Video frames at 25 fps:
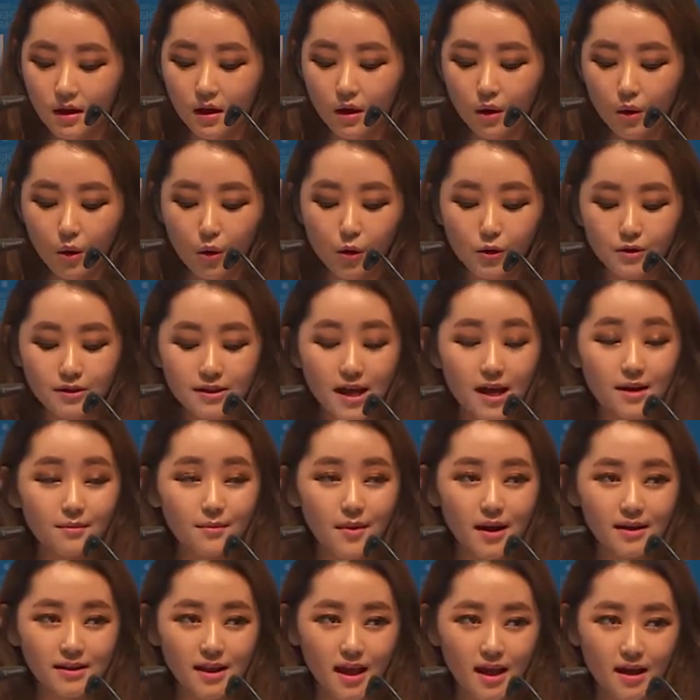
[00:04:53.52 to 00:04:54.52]

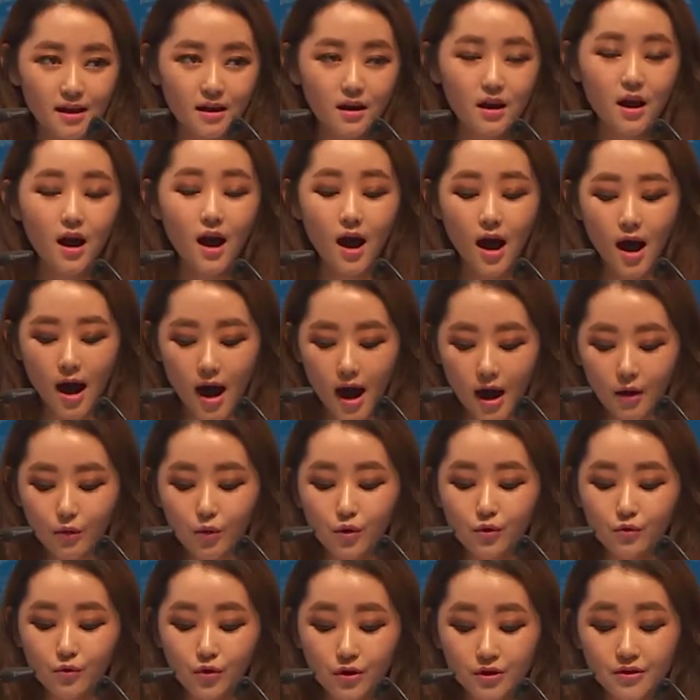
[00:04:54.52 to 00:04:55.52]
Olchangmadang,
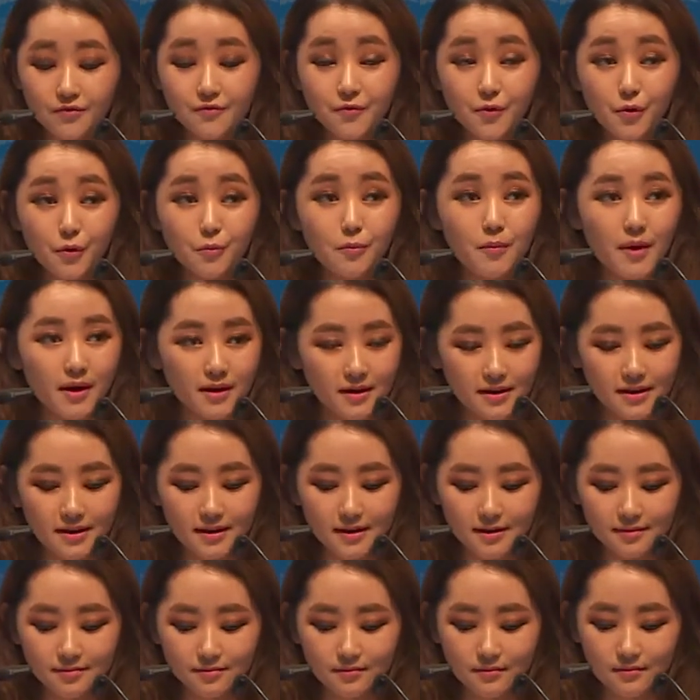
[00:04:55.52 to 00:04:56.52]
our world for market.
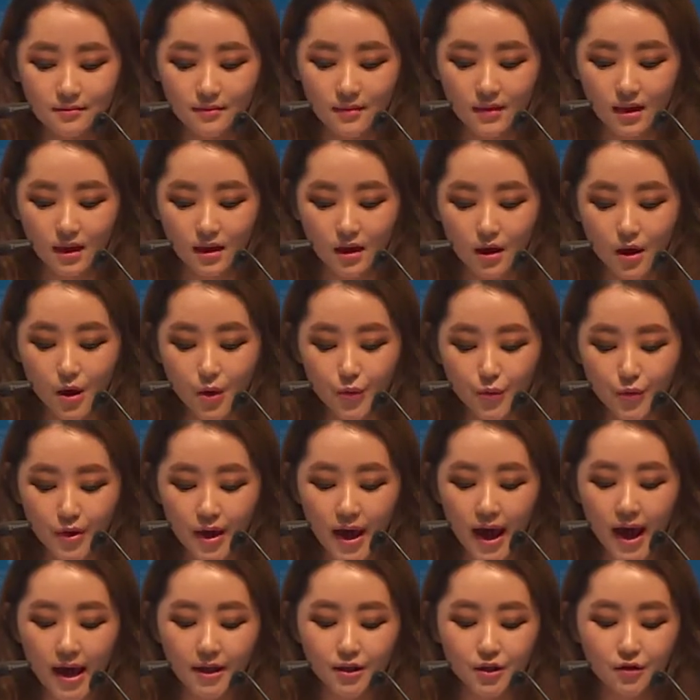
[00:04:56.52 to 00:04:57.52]
We
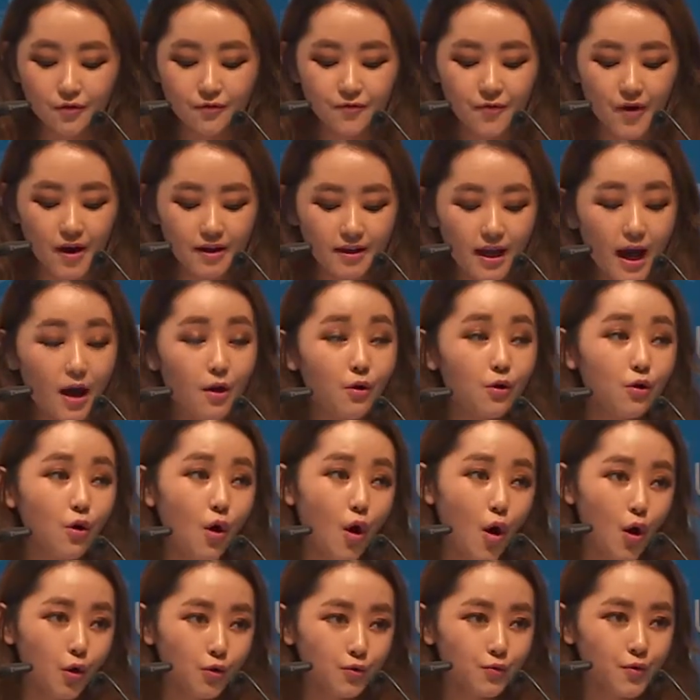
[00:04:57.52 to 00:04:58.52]
had to find our
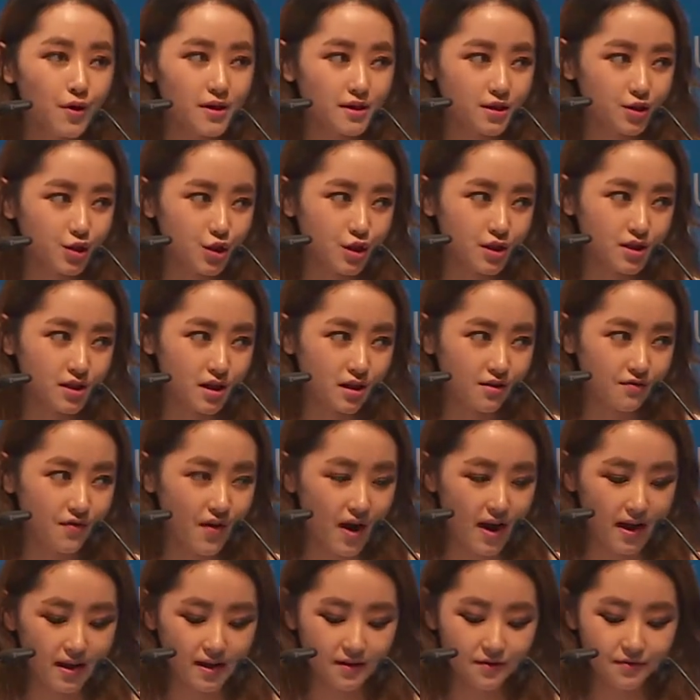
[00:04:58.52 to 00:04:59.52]
own way to
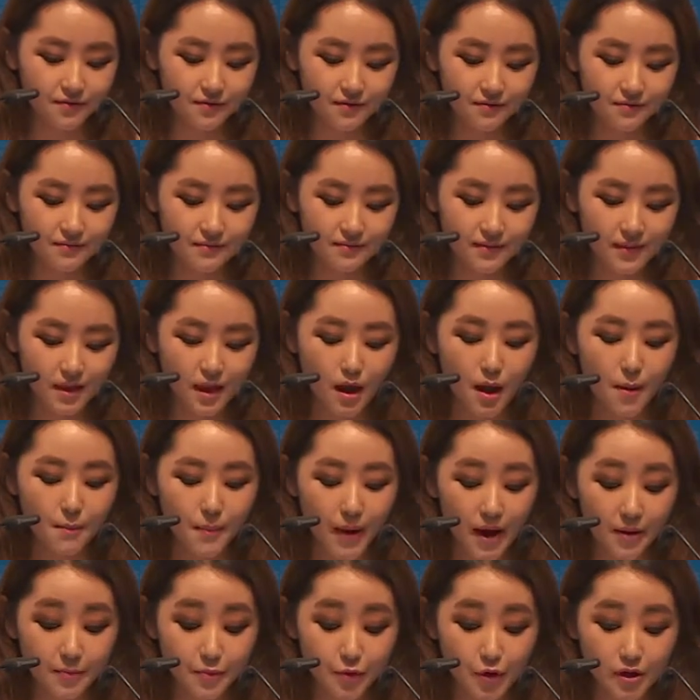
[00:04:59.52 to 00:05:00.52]
survive
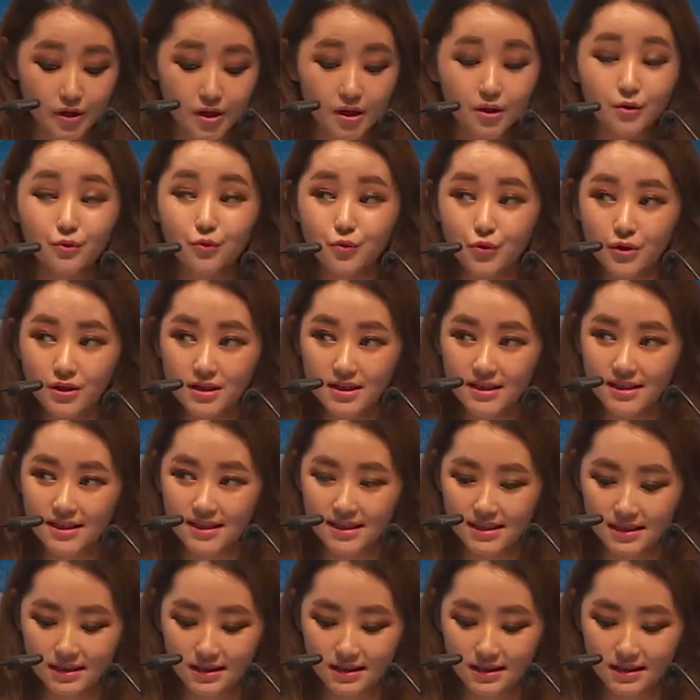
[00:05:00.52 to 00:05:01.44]
by breaking rules